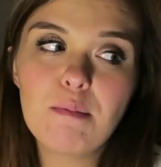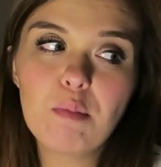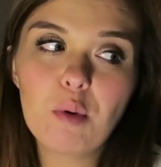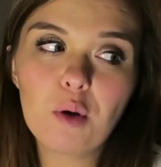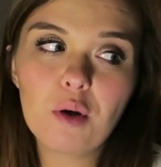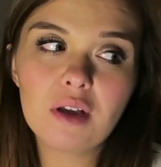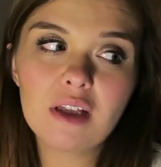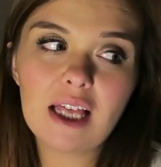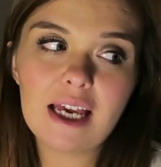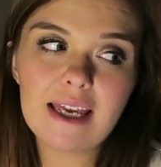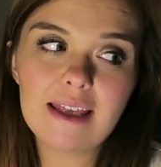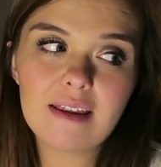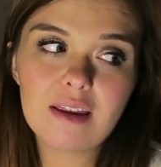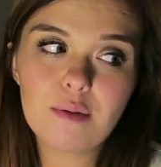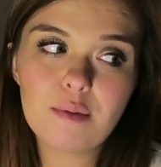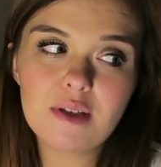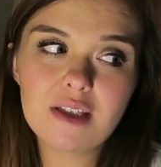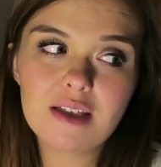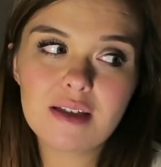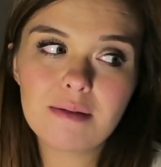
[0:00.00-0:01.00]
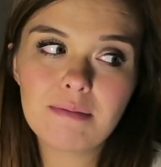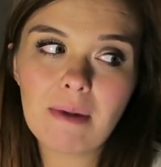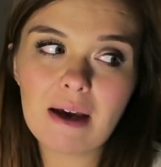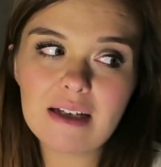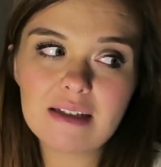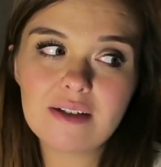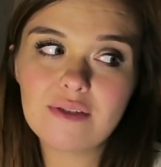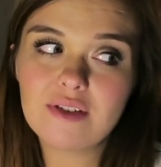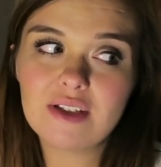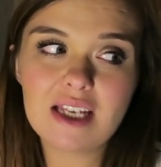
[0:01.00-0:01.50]
But, like, there was this
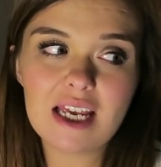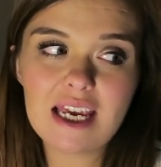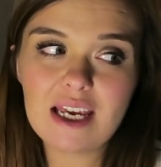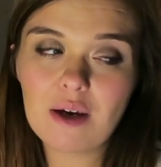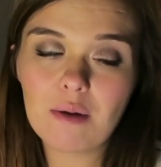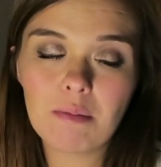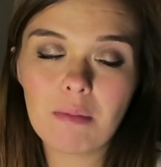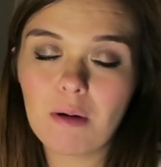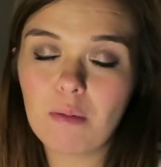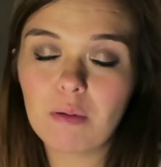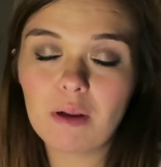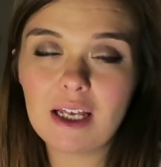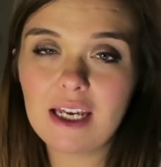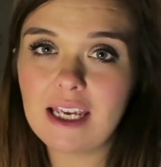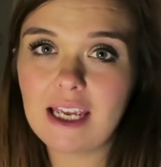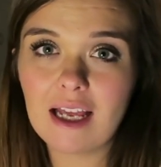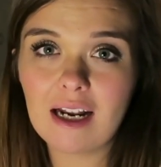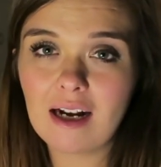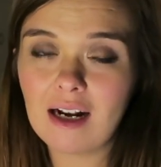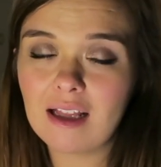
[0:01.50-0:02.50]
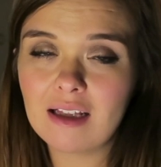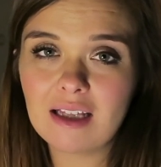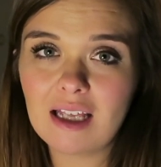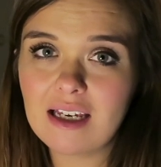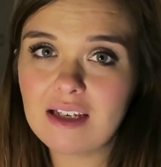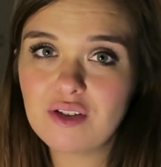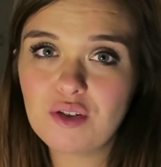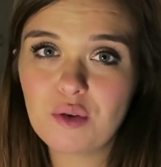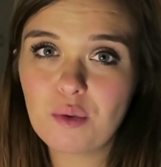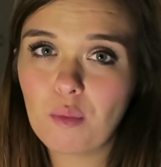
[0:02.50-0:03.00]
massive steak on my plate and I,
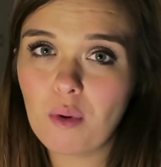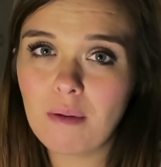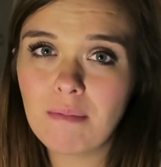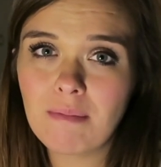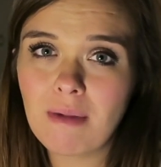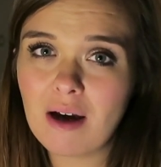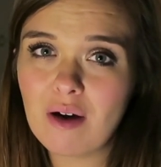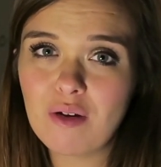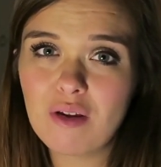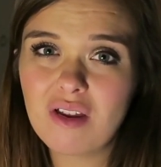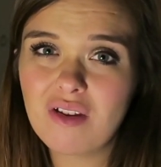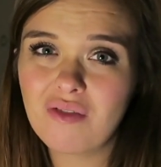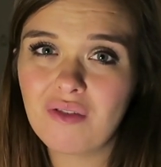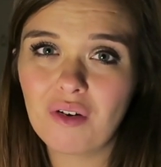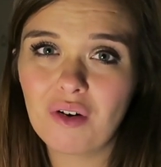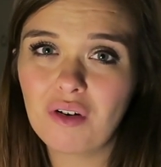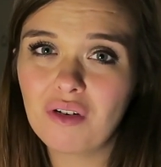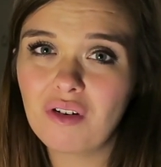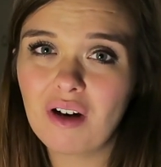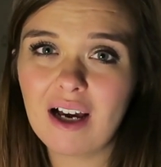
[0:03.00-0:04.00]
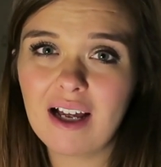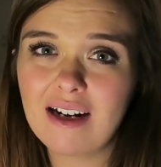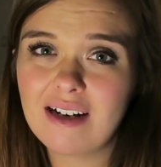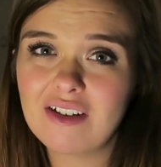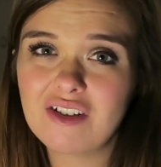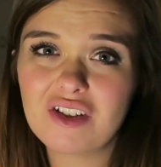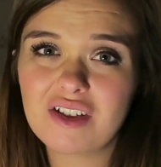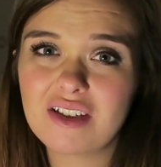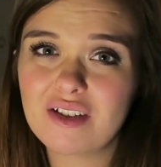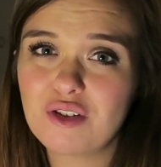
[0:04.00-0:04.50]
like, took one mouthful and
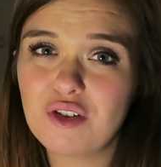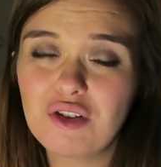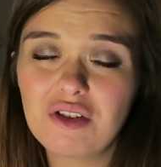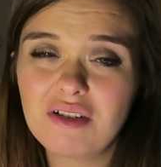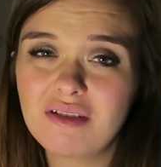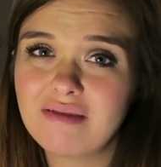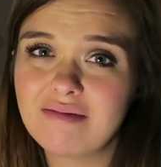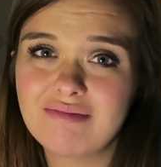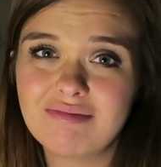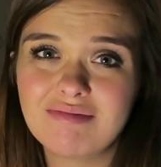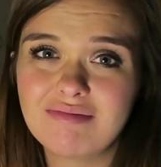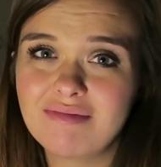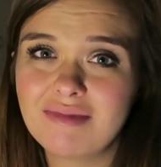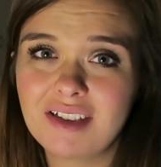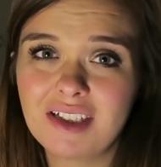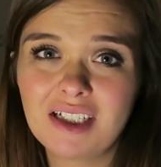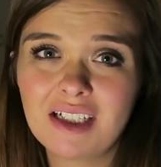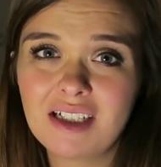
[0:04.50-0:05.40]
I just couldn't